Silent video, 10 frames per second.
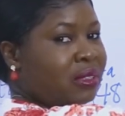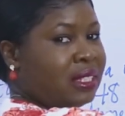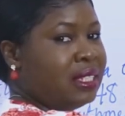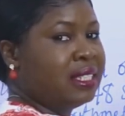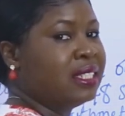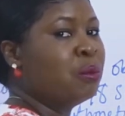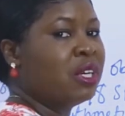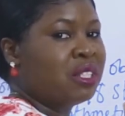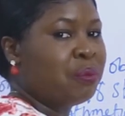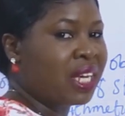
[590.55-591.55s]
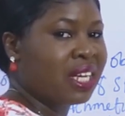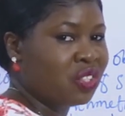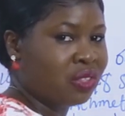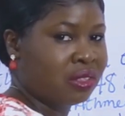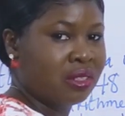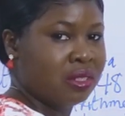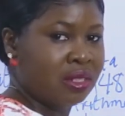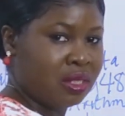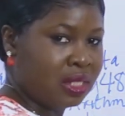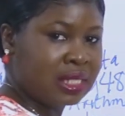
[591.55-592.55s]
Since it's a multiplication,
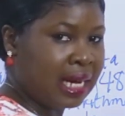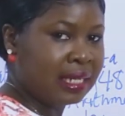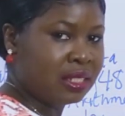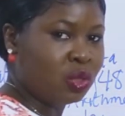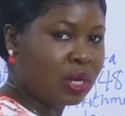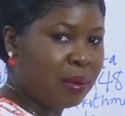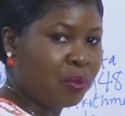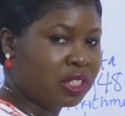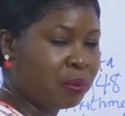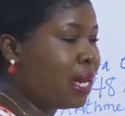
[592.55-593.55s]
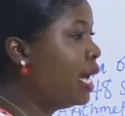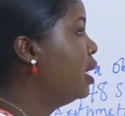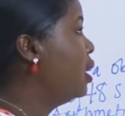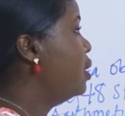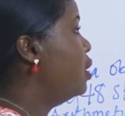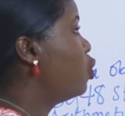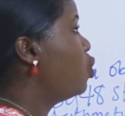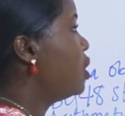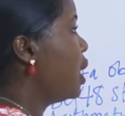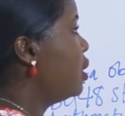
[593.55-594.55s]
you can multiply the
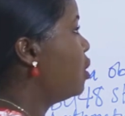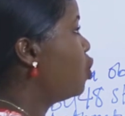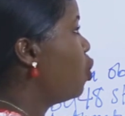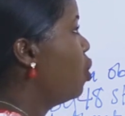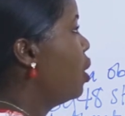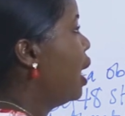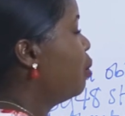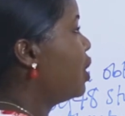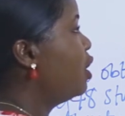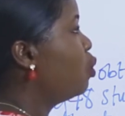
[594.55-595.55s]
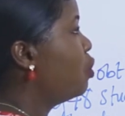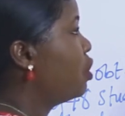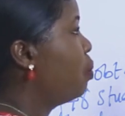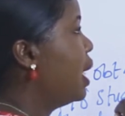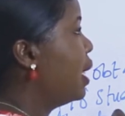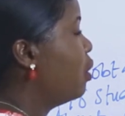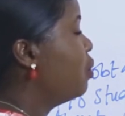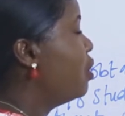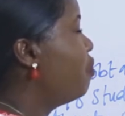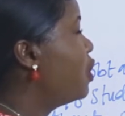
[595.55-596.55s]
two sides. So I'm trying to multiply
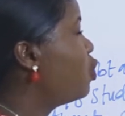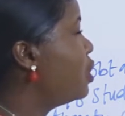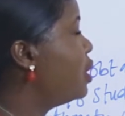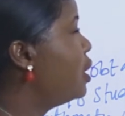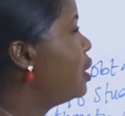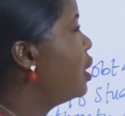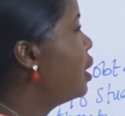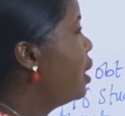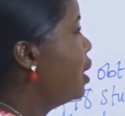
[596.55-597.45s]
now. The first one says